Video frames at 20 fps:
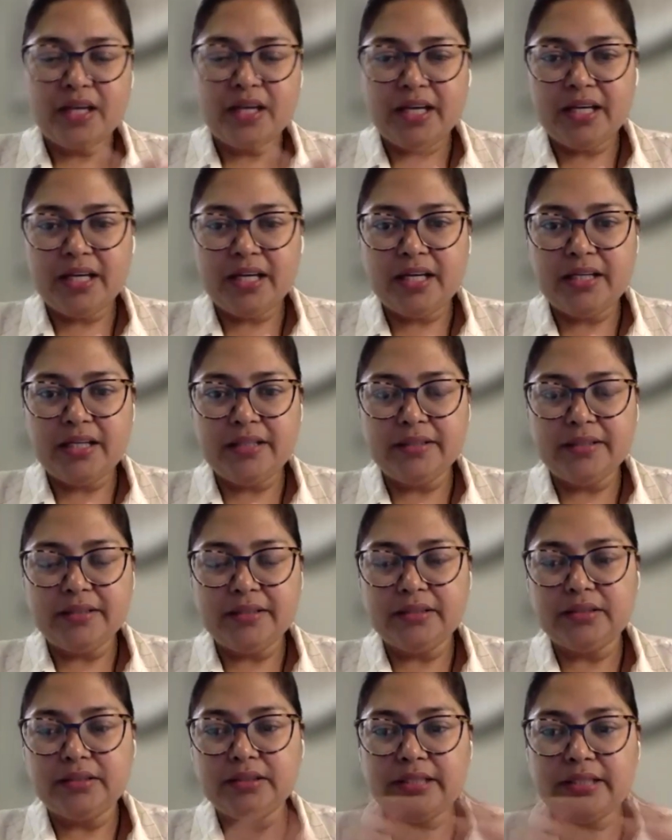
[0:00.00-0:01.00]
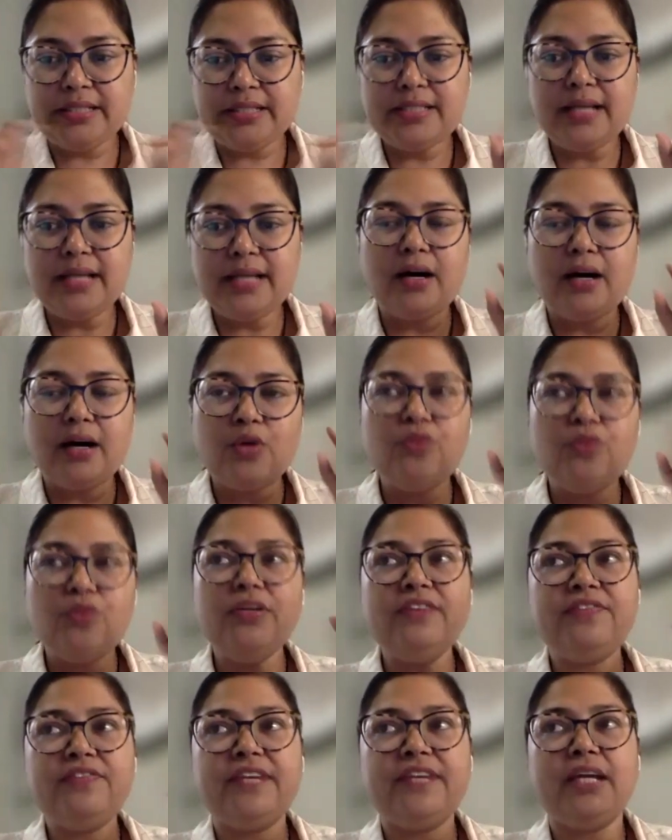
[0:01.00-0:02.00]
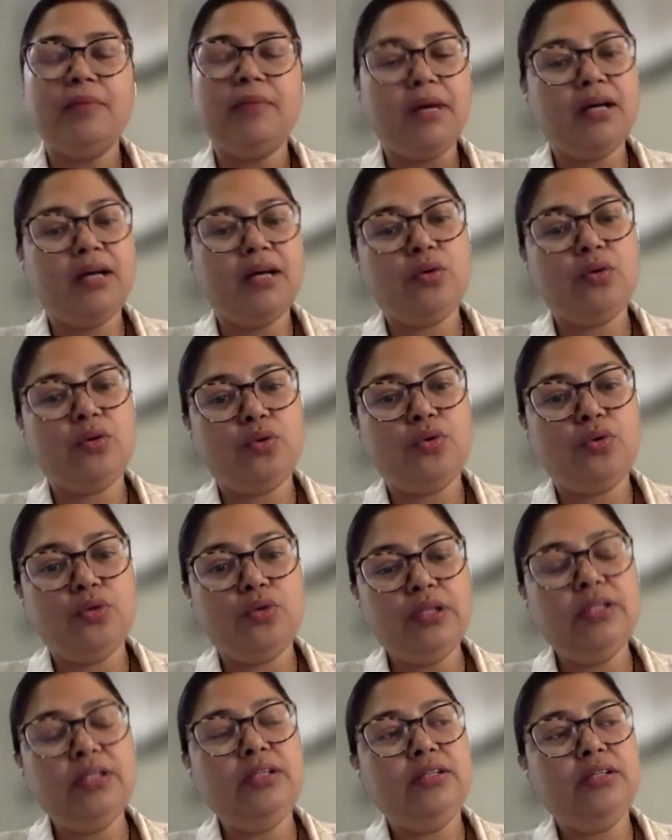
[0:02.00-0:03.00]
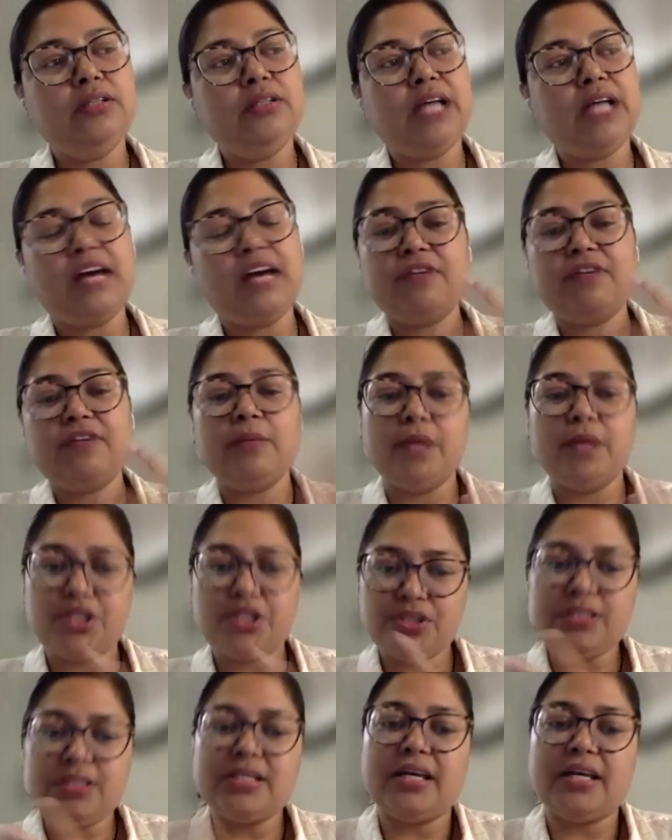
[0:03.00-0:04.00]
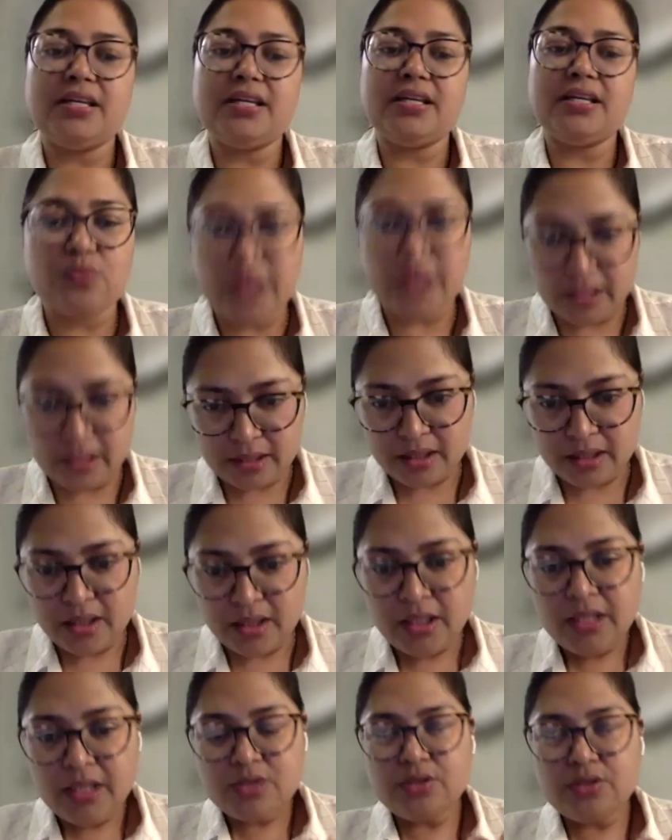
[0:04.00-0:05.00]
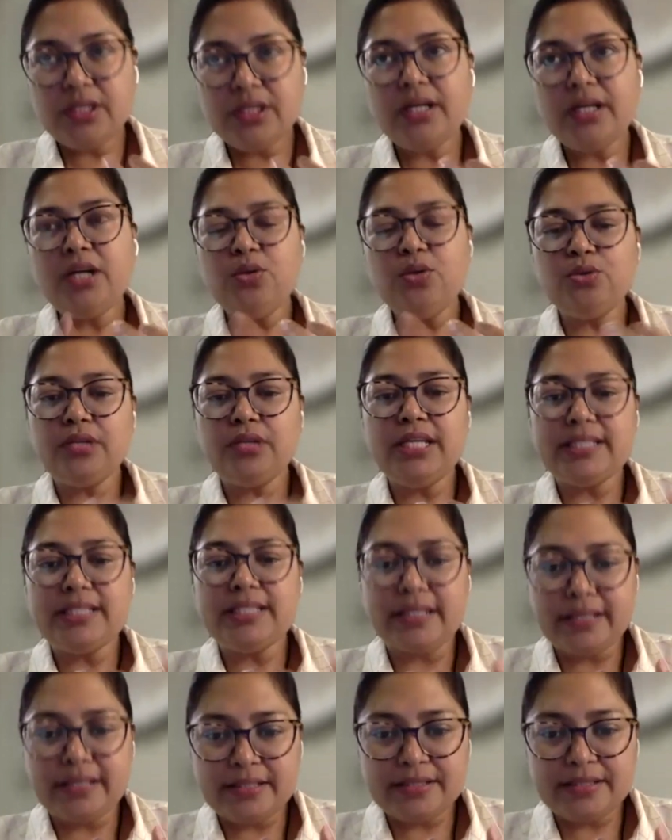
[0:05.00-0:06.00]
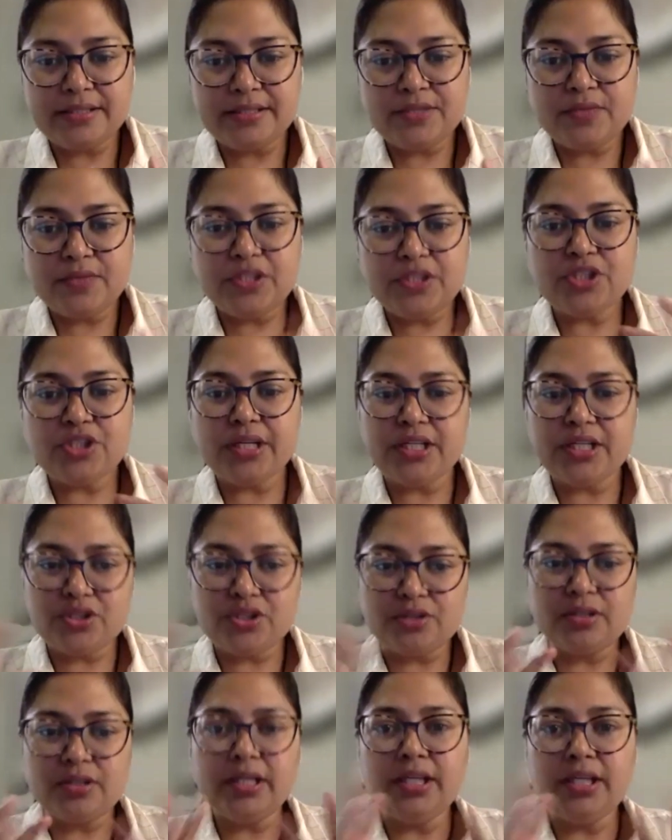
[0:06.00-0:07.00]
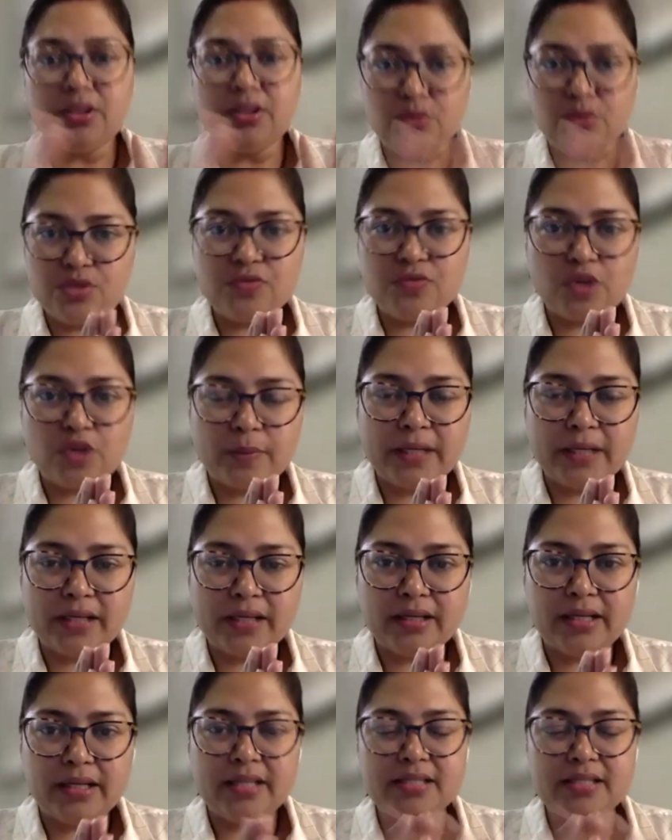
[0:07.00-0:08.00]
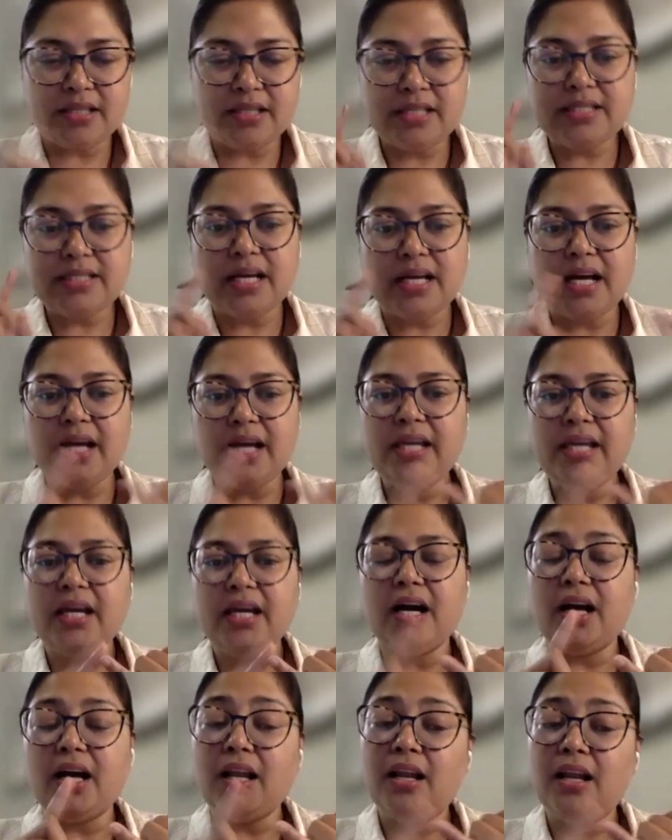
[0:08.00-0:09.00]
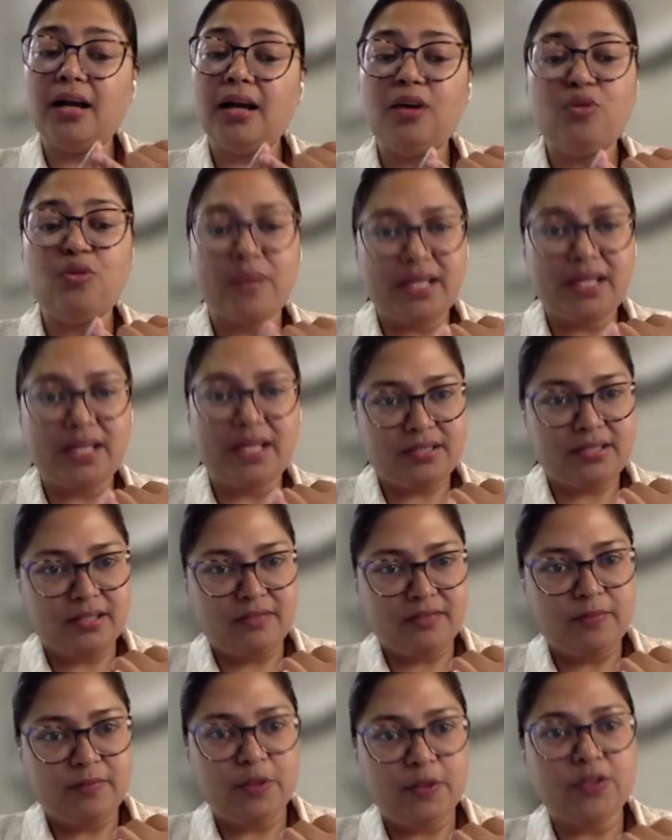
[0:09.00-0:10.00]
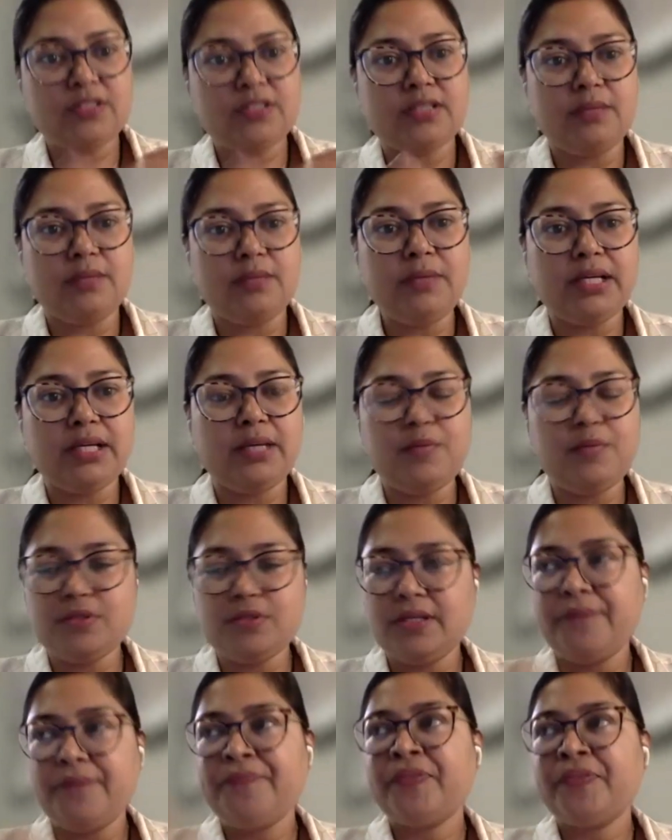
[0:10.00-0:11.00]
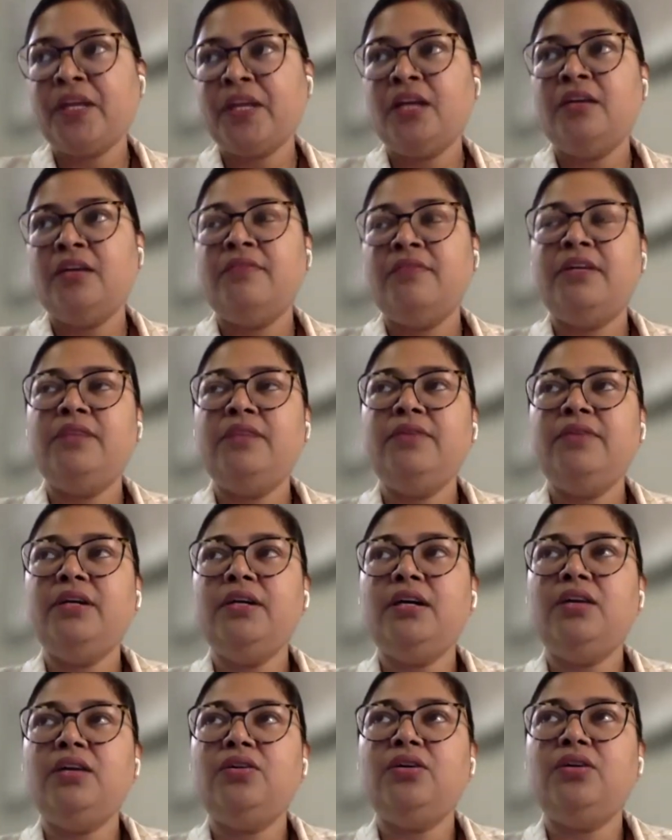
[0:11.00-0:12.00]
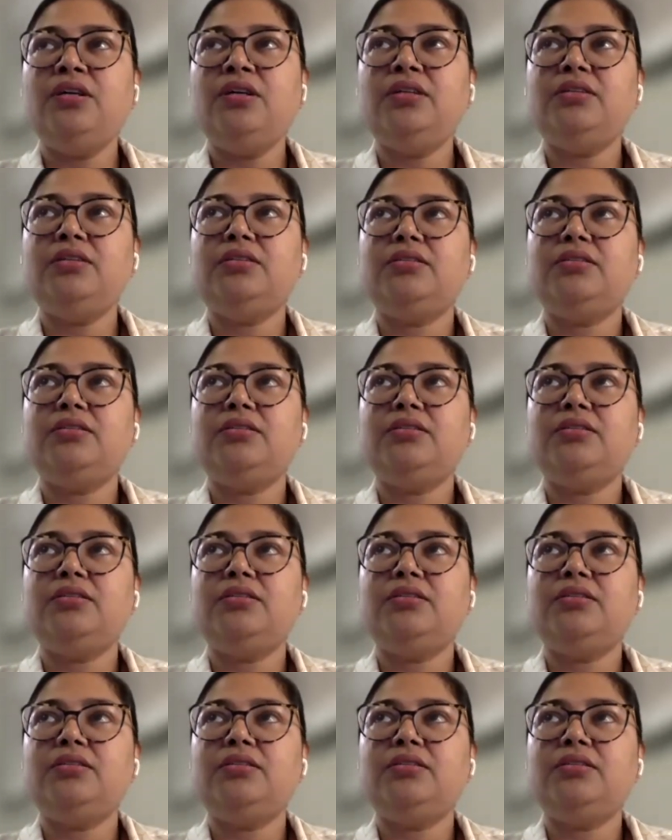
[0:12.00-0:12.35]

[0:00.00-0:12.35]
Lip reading: And this is how we frame our own affirmations as well. So there are 2-3 sentences which I generally use for my clients is, I allow myself, because sometimes when we are not